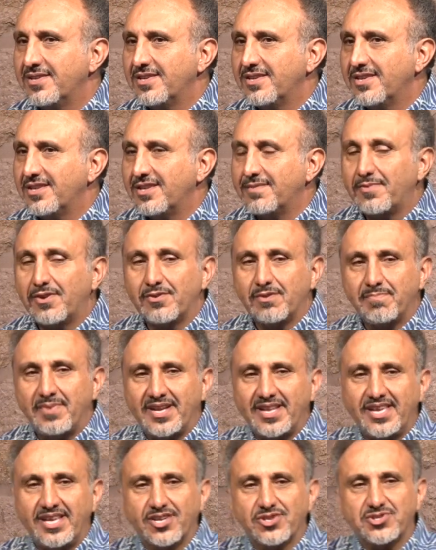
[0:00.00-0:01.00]
You remember
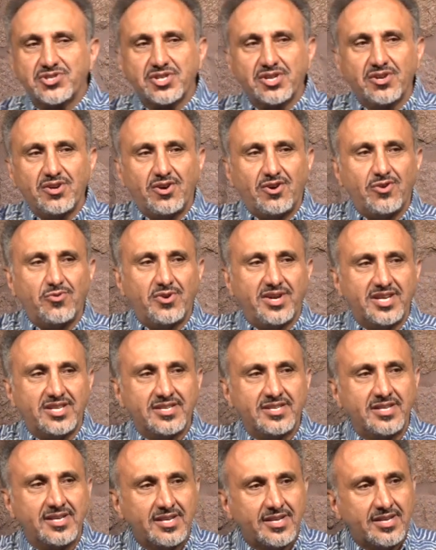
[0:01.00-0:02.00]
many years ago
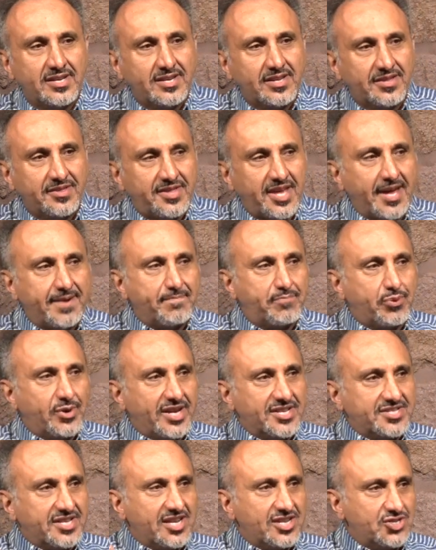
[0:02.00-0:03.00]
when then
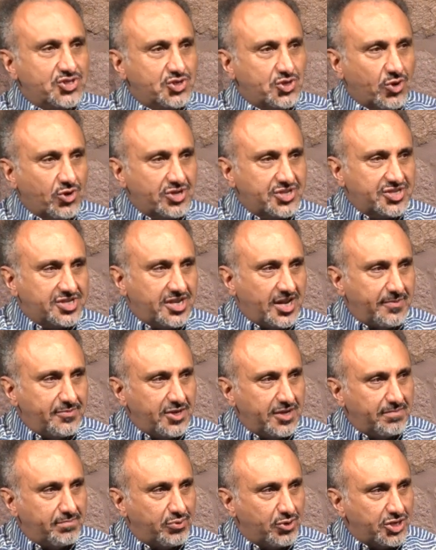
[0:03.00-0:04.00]
President George
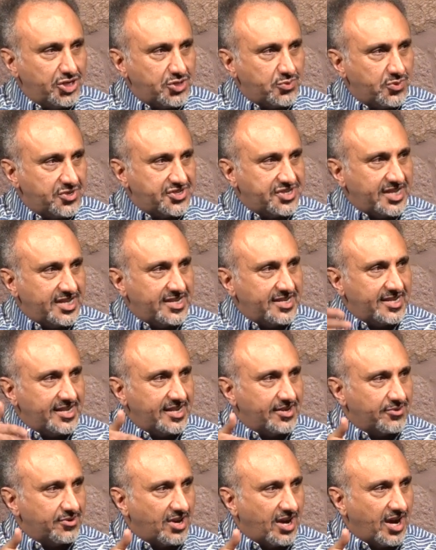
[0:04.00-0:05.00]
W. Bush was in
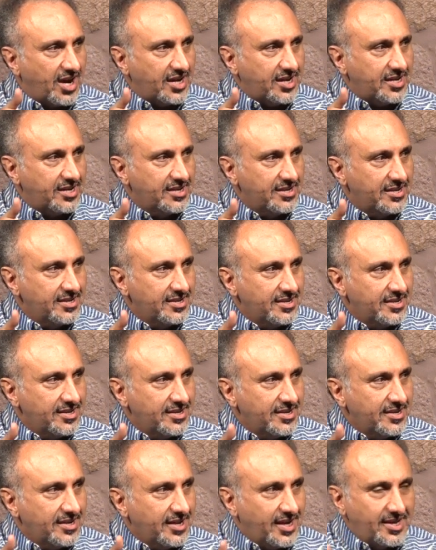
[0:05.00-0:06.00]
Iraq?
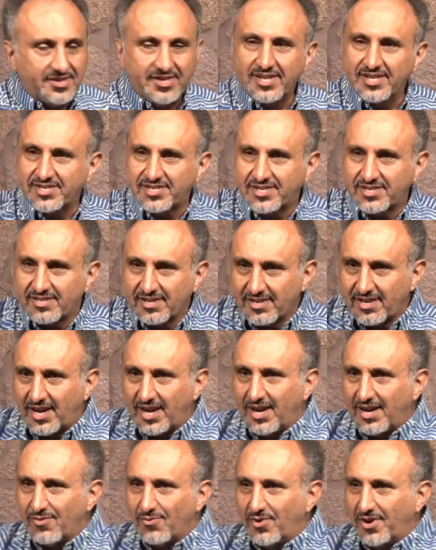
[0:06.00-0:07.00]
and this
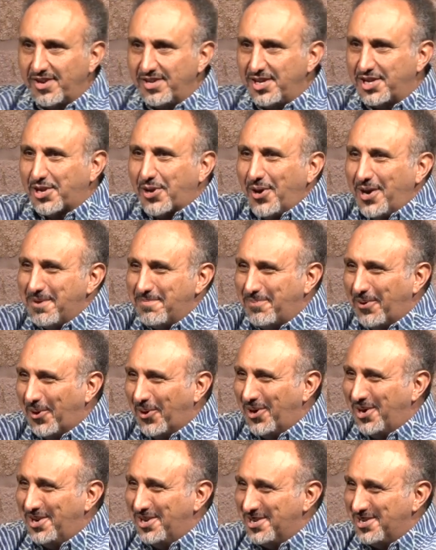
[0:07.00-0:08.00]
uh, one of these
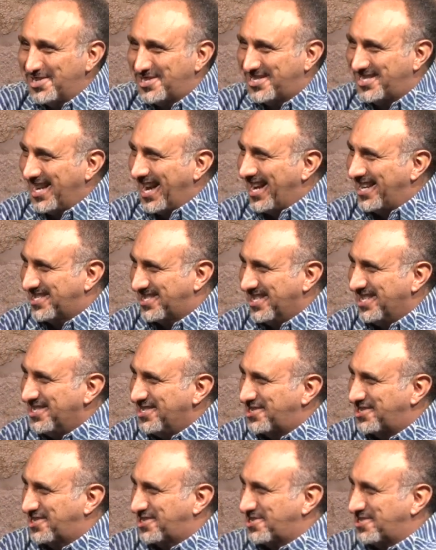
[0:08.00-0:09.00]
reporters takes
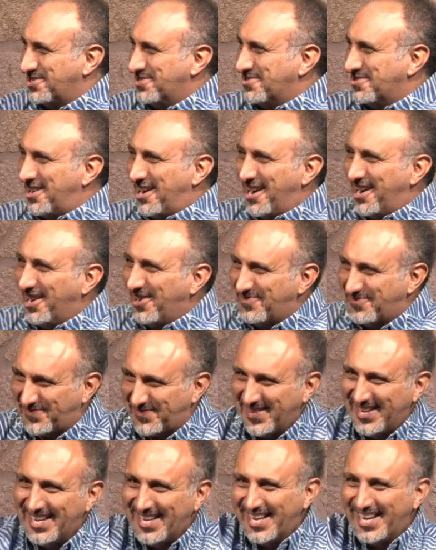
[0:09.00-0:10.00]
his shoe off
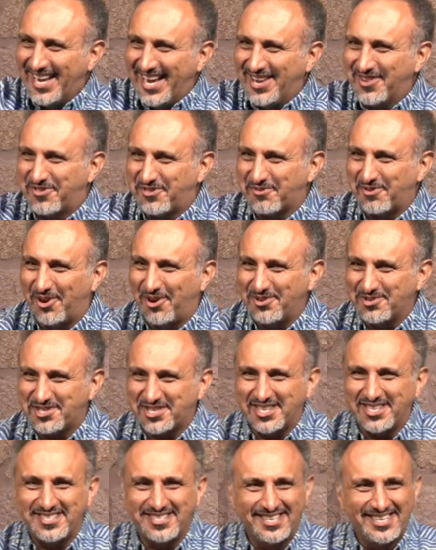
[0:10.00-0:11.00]
and throws
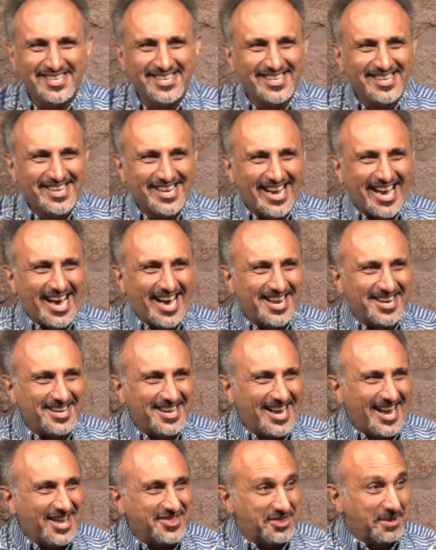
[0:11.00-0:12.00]
it at,
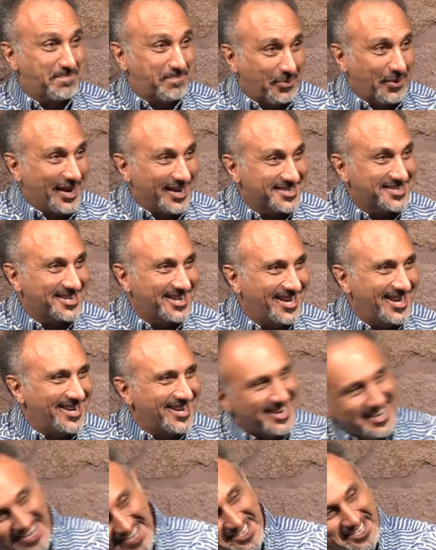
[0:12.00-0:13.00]
at the president
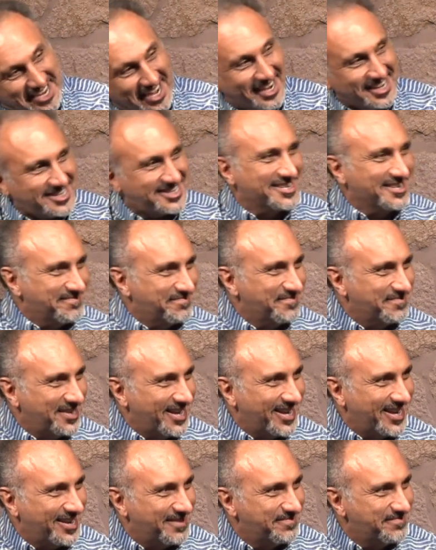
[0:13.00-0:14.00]
and he ducks and,
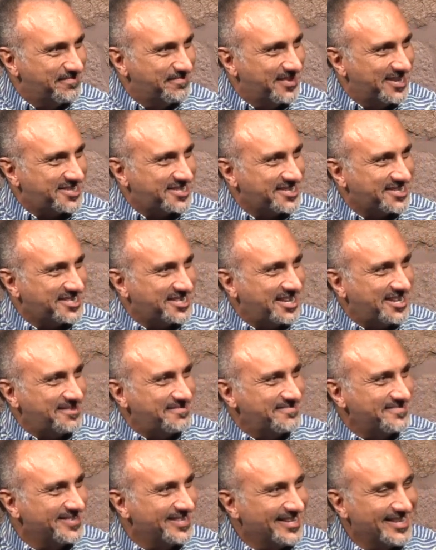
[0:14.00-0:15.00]
and it misses
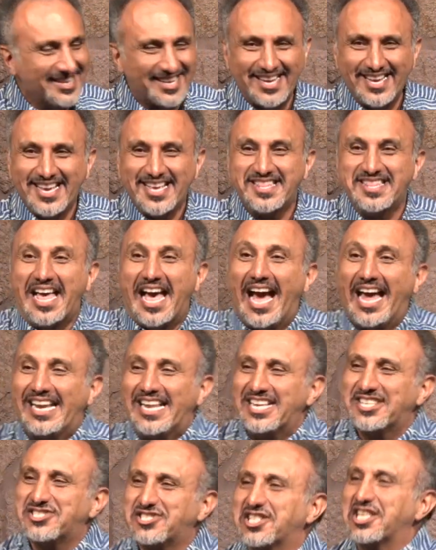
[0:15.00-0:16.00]
him that
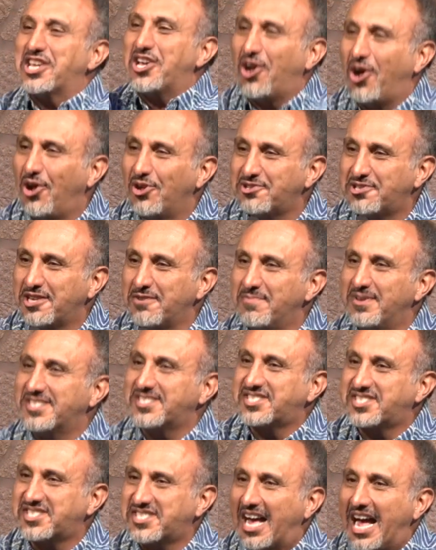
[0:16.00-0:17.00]
is the ultimate
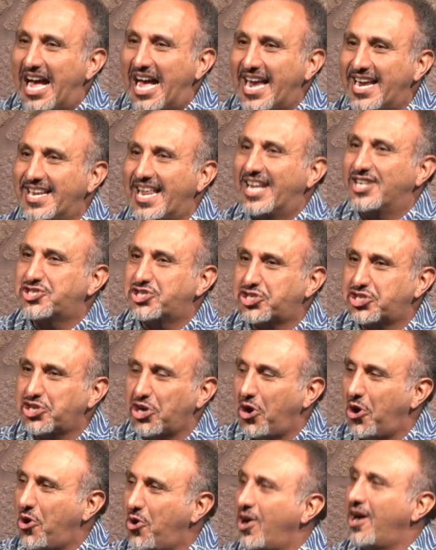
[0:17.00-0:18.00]
sign and
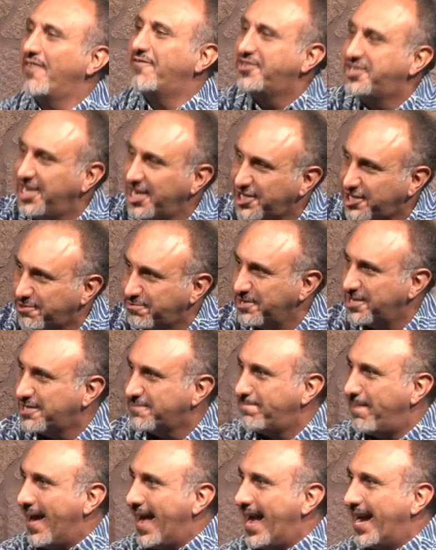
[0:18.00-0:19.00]
show of
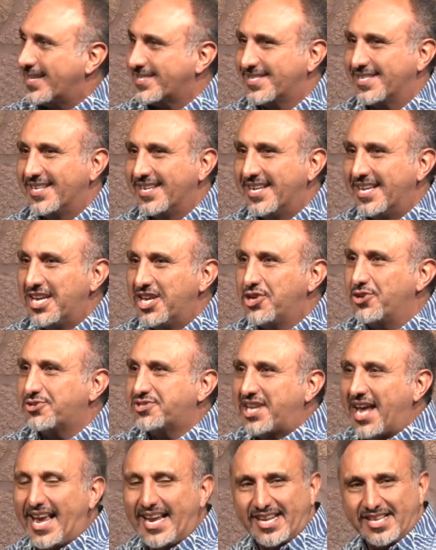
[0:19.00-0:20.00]
disrespect you're
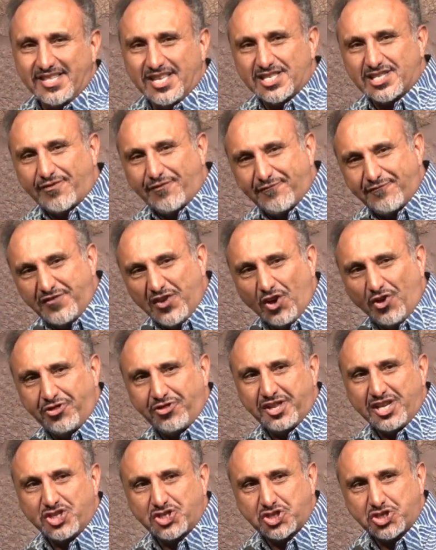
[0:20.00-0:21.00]
taking this
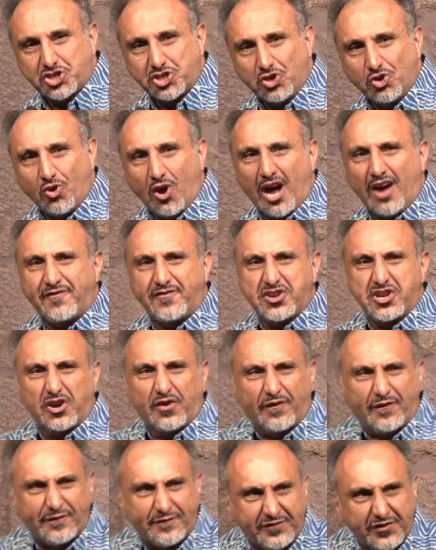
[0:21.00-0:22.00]
filthy shoe off of your
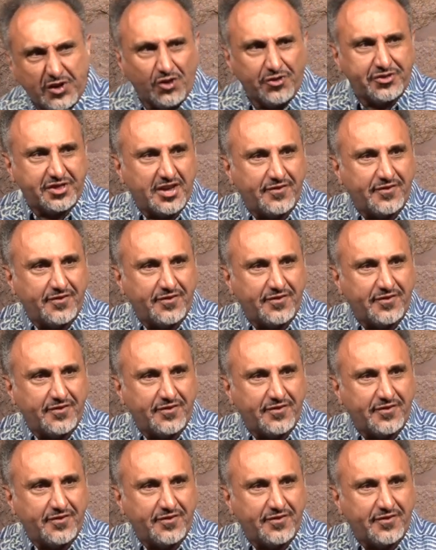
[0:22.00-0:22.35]
filthy